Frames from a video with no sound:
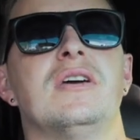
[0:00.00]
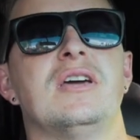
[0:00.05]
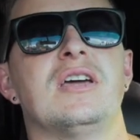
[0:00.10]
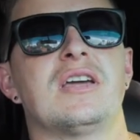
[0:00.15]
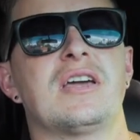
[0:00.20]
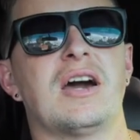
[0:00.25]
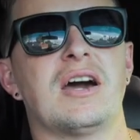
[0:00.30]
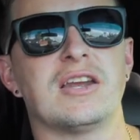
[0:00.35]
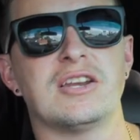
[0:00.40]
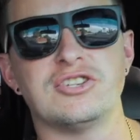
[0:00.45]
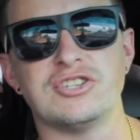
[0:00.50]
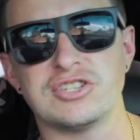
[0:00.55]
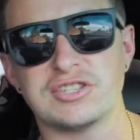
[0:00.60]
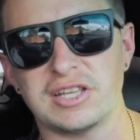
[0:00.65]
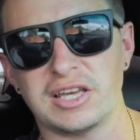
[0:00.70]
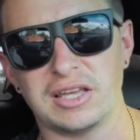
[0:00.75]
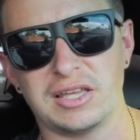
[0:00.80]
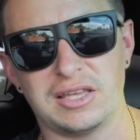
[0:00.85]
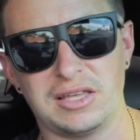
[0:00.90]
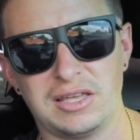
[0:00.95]
It kind of just
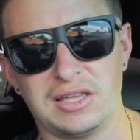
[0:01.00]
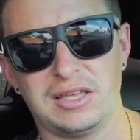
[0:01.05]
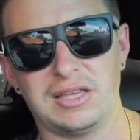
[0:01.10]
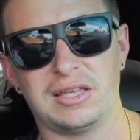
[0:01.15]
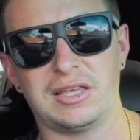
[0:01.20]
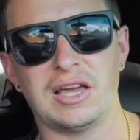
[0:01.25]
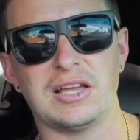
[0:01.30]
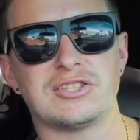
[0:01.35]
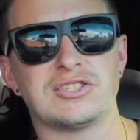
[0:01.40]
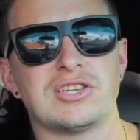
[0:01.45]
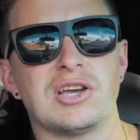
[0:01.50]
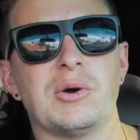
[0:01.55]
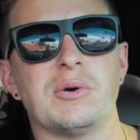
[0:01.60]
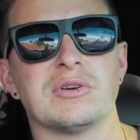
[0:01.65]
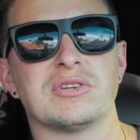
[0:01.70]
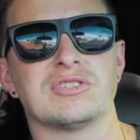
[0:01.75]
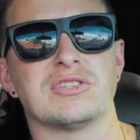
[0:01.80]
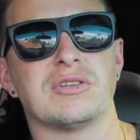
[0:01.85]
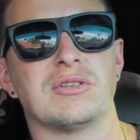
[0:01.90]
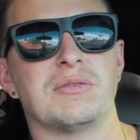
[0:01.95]
like gets
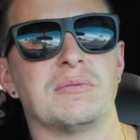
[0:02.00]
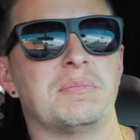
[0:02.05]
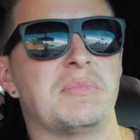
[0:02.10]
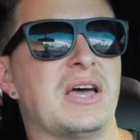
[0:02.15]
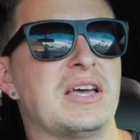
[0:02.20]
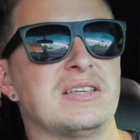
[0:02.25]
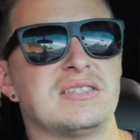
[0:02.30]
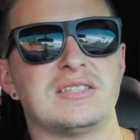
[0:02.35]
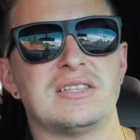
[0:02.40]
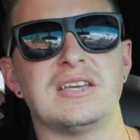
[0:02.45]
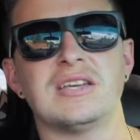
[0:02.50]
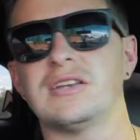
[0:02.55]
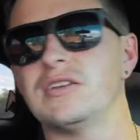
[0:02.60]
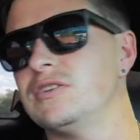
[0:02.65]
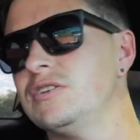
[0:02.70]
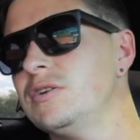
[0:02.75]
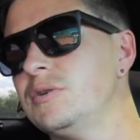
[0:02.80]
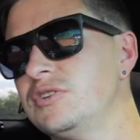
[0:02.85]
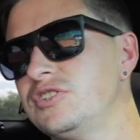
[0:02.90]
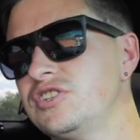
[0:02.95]
going. So the best thing to
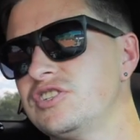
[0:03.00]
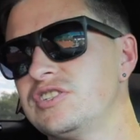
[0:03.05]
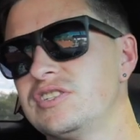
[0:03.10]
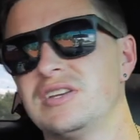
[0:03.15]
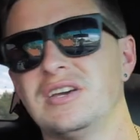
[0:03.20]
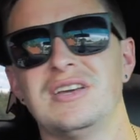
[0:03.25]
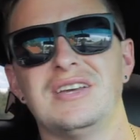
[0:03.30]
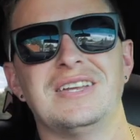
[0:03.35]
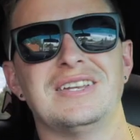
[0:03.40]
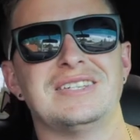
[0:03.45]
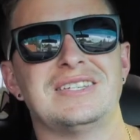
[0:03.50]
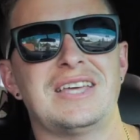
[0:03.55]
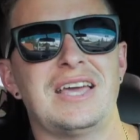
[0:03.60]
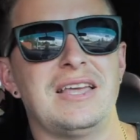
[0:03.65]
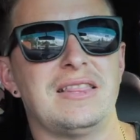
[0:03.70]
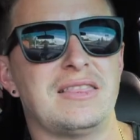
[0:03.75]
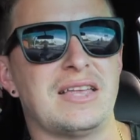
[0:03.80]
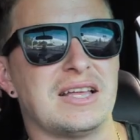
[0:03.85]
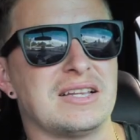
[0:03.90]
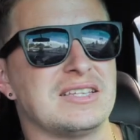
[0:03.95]
do is just
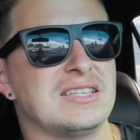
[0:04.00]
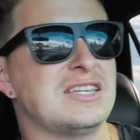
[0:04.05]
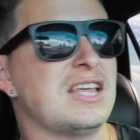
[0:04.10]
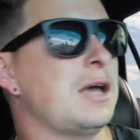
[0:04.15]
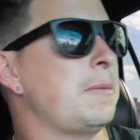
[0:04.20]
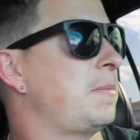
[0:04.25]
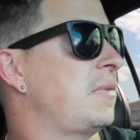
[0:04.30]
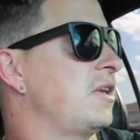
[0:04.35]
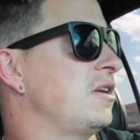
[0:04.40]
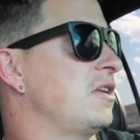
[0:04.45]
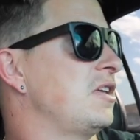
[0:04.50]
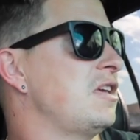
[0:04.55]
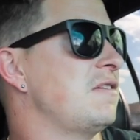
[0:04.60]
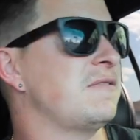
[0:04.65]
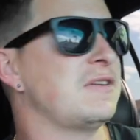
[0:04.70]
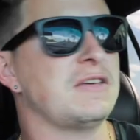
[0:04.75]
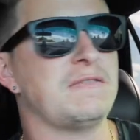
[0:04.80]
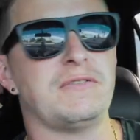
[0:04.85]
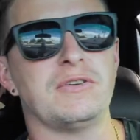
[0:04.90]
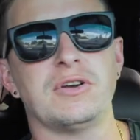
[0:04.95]
take that step, and
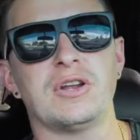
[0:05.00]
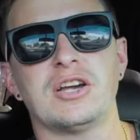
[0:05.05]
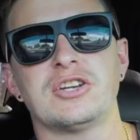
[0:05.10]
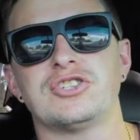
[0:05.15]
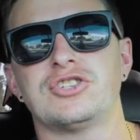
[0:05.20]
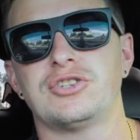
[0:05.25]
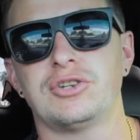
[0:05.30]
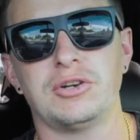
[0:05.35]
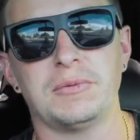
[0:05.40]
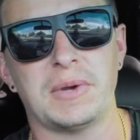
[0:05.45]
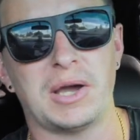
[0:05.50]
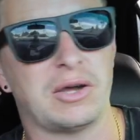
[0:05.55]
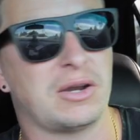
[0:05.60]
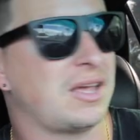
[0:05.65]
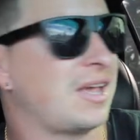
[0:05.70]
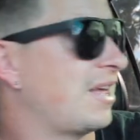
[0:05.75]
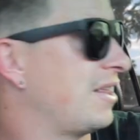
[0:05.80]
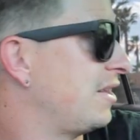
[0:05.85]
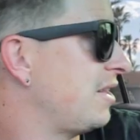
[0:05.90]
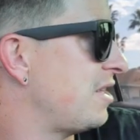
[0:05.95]
even if you're not sure about
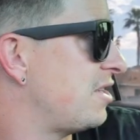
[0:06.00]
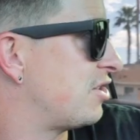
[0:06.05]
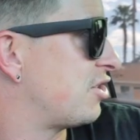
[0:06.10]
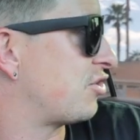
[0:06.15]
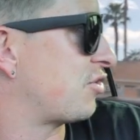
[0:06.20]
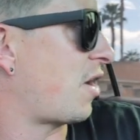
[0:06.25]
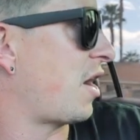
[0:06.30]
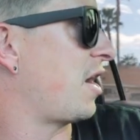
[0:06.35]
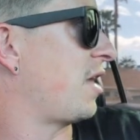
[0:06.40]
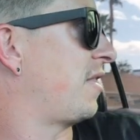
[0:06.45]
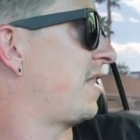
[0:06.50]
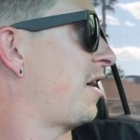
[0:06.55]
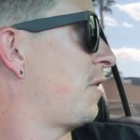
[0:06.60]
it, at least try it.